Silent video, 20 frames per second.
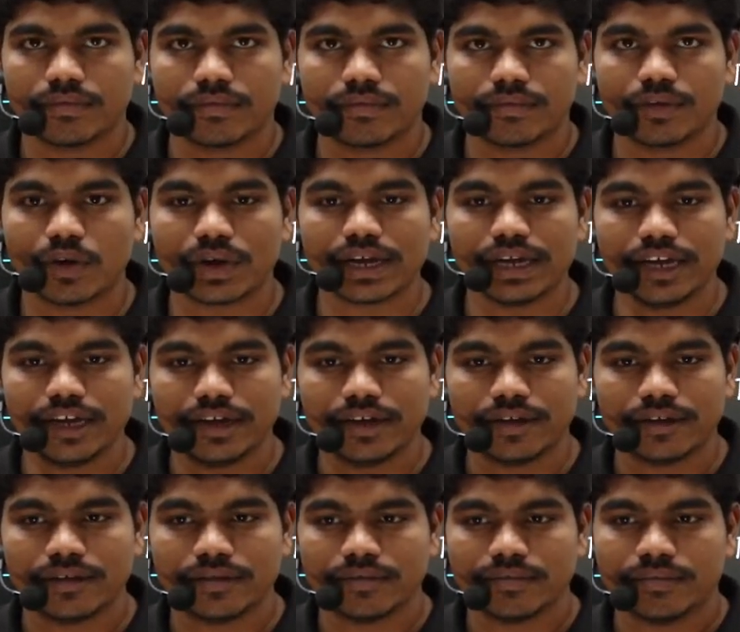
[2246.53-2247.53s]
Okay,
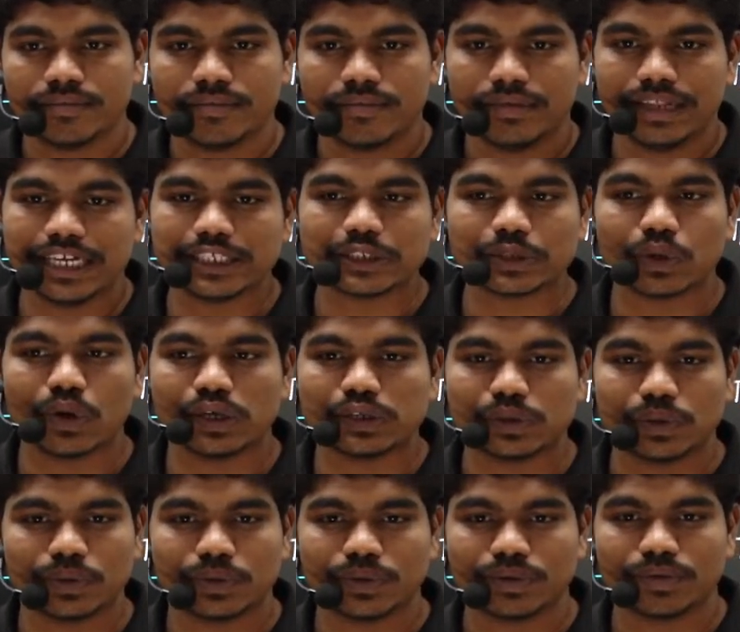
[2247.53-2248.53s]
yes or
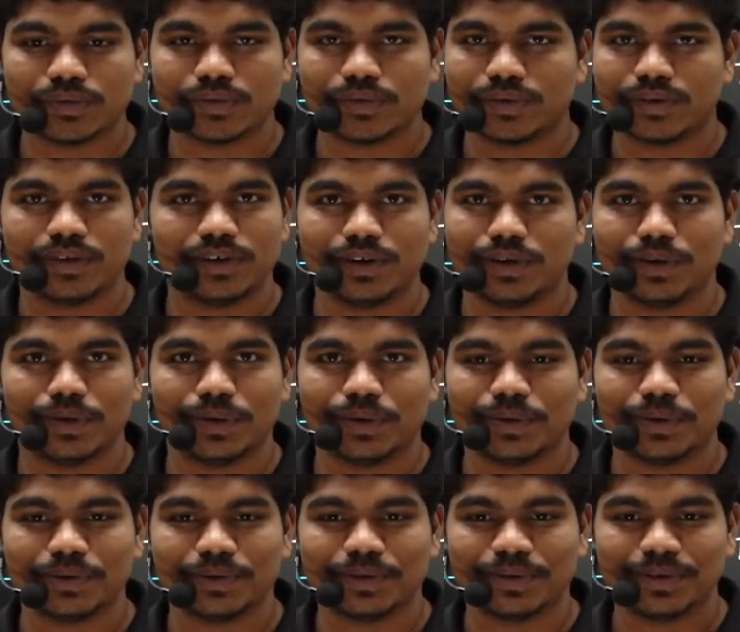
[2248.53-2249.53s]
no? No?
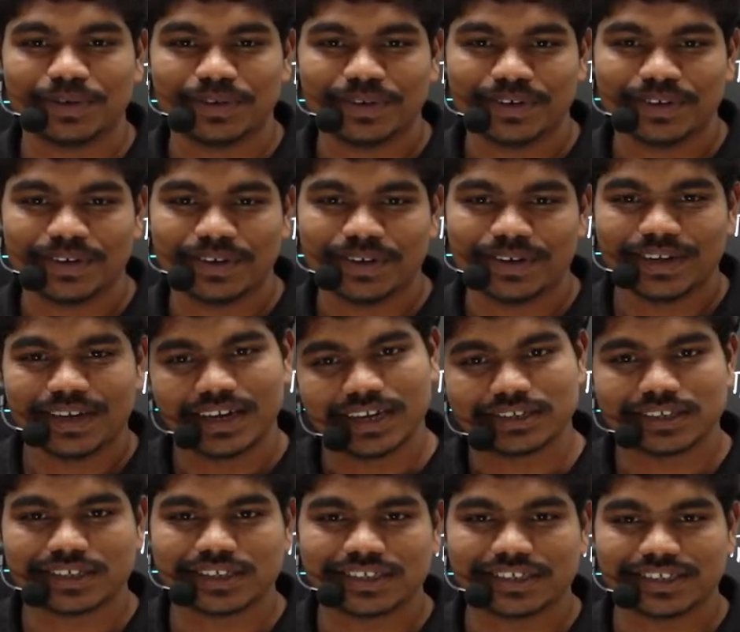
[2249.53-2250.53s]

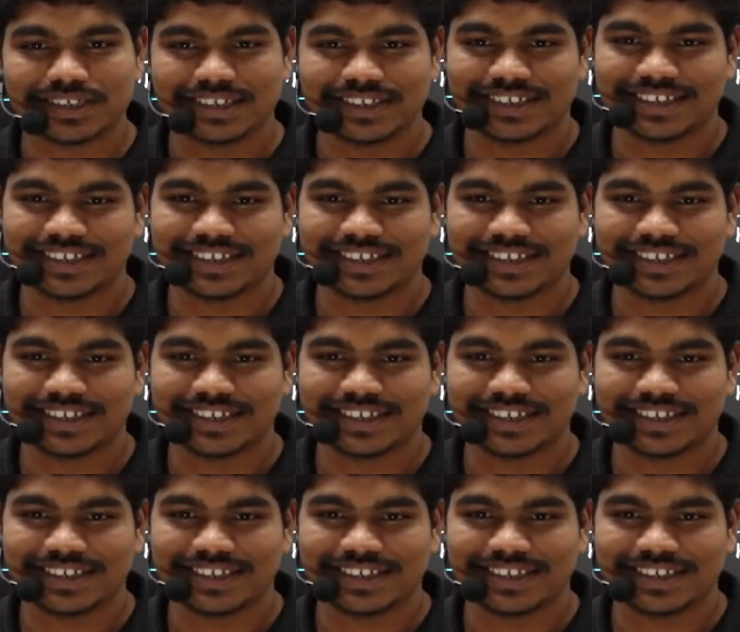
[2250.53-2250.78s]
Yes?